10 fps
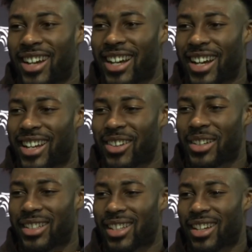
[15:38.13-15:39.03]
I can't
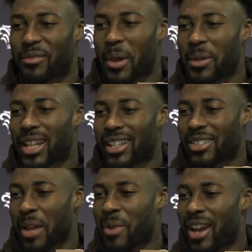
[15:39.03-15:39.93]
really say. Maybe like a
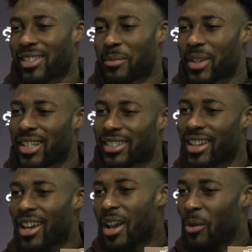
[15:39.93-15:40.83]
Shea Patterson, but
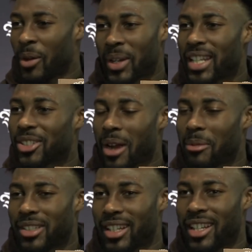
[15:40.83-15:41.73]
when he
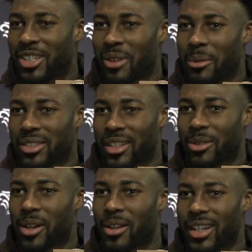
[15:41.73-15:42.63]
scrambles, he scrambles to
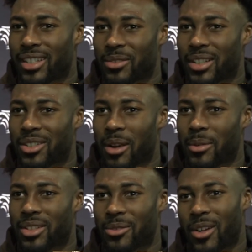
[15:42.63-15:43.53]
throw. He doesn't really
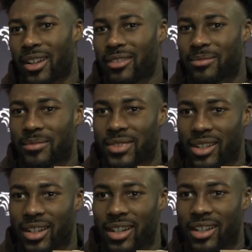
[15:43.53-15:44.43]
scramble to run.
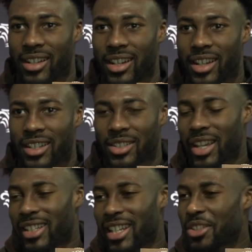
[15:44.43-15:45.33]
So,
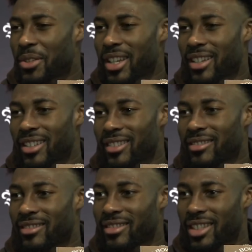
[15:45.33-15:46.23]
Shea, he's unique.
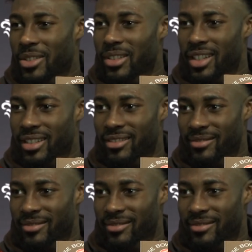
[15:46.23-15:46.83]
He's unique.